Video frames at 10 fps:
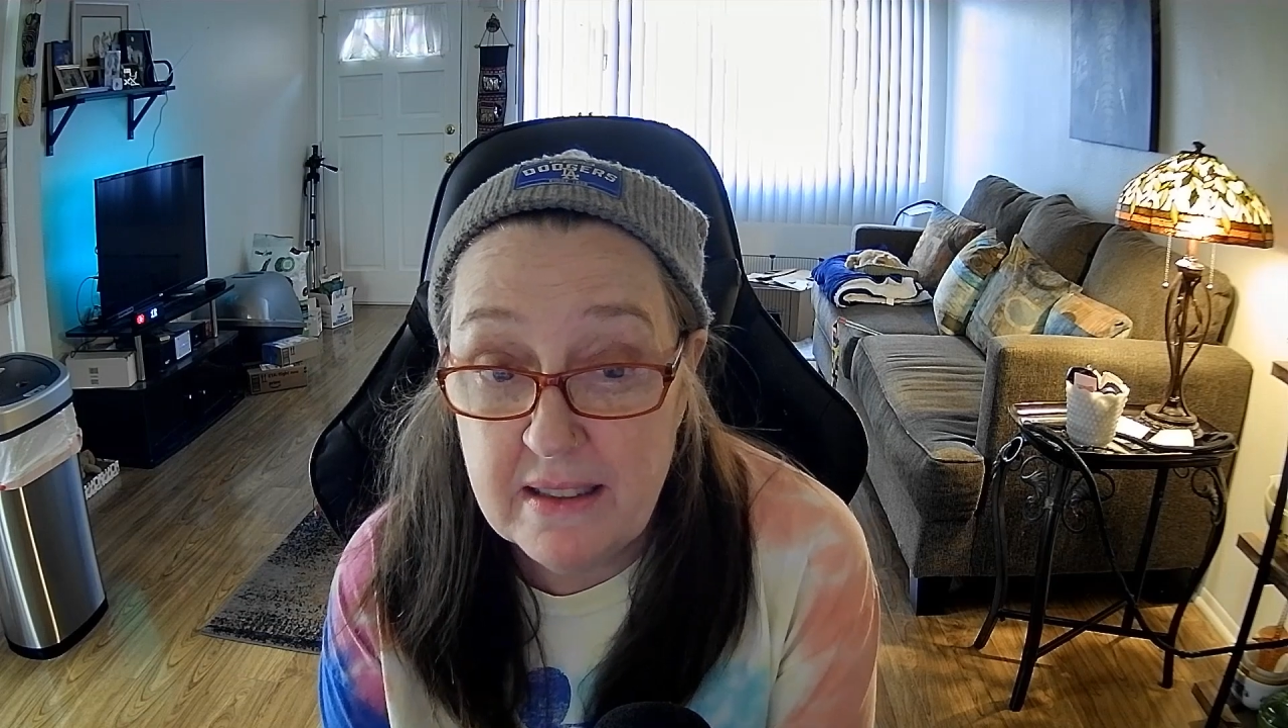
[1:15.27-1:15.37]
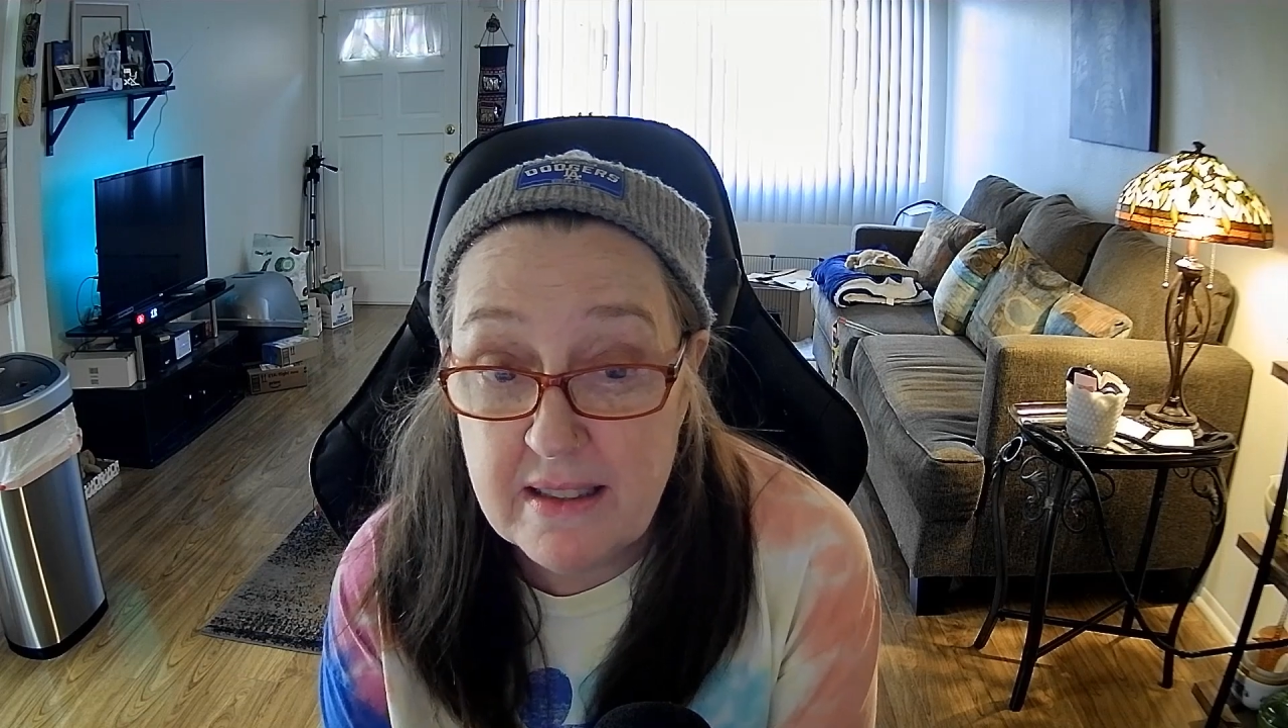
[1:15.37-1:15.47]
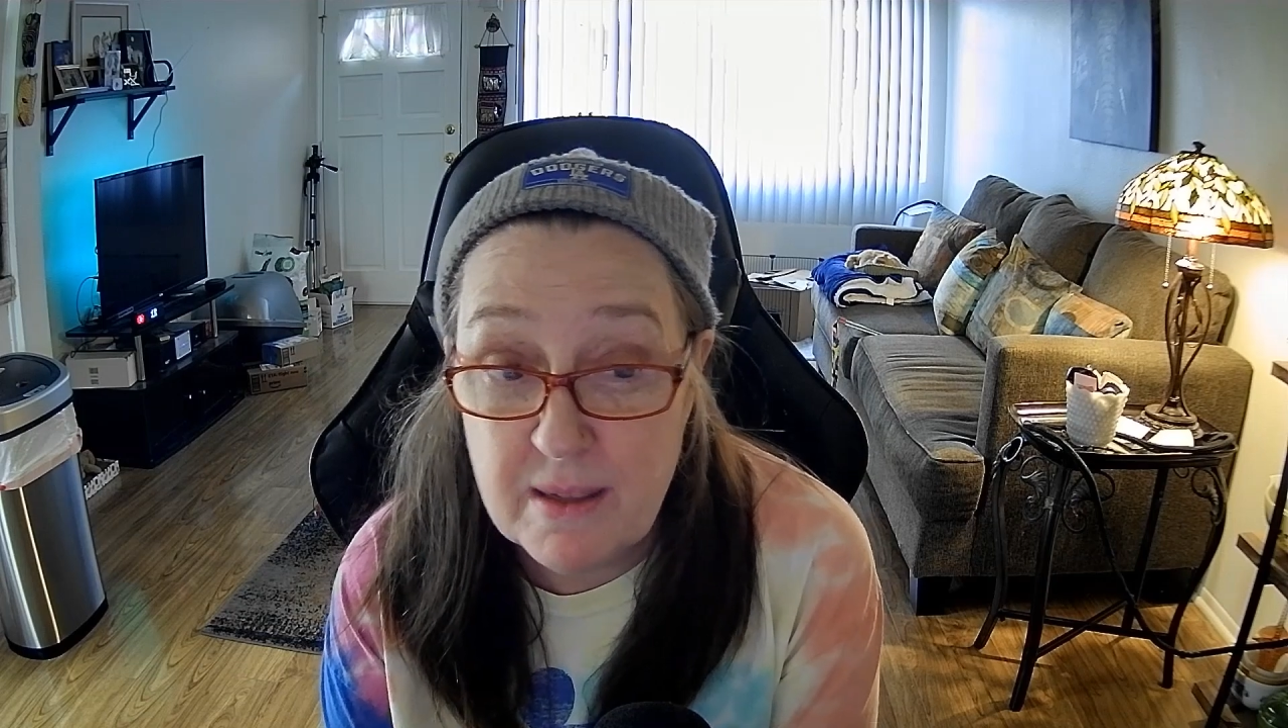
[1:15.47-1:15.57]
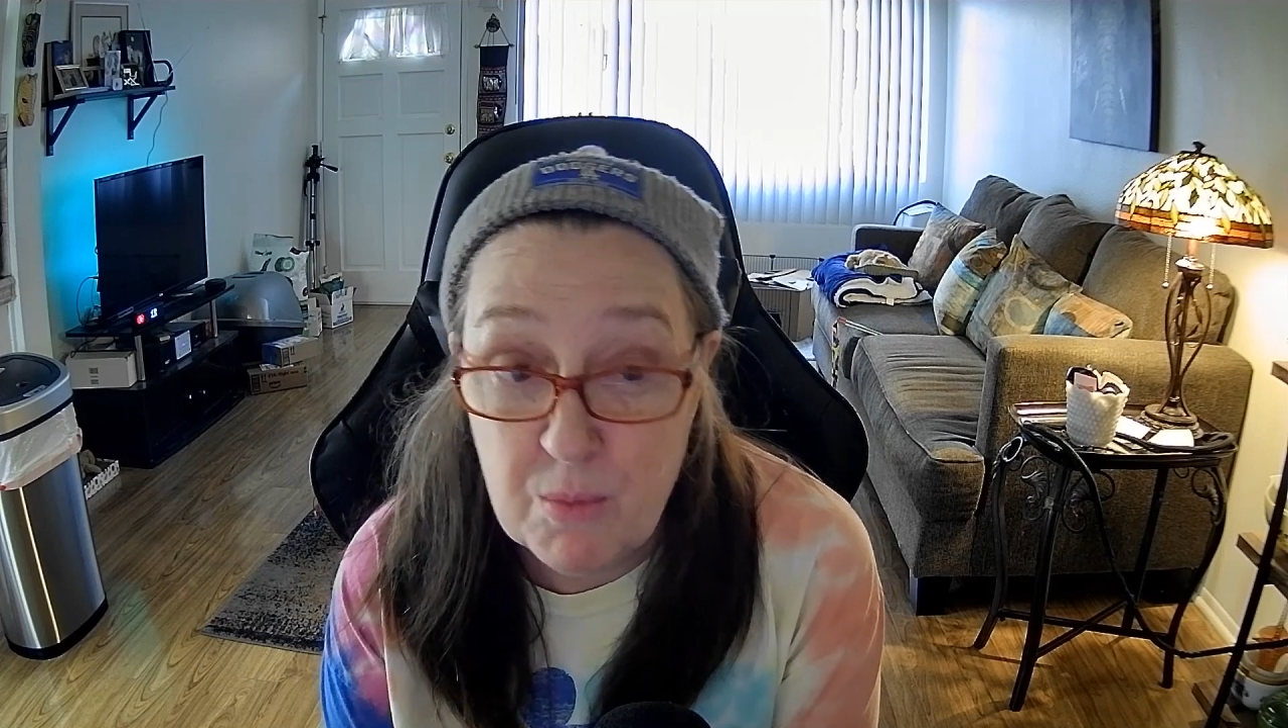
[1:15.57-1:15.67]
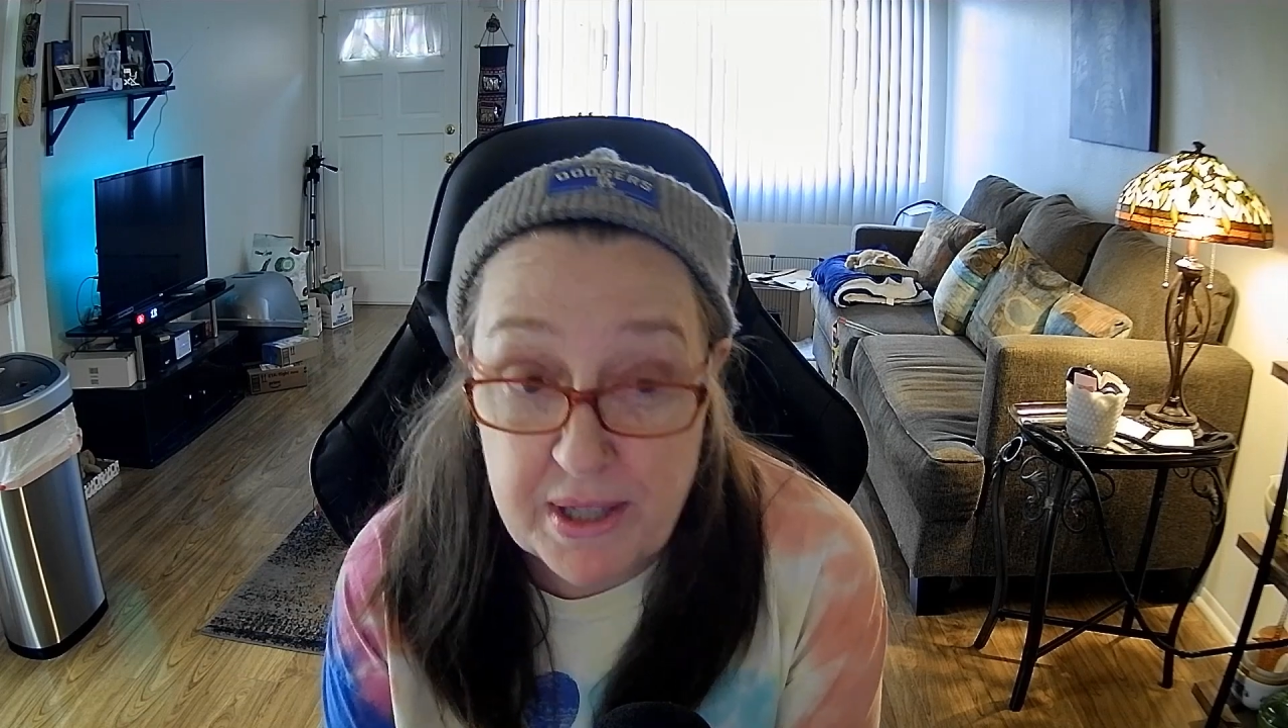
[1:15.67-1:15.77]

someone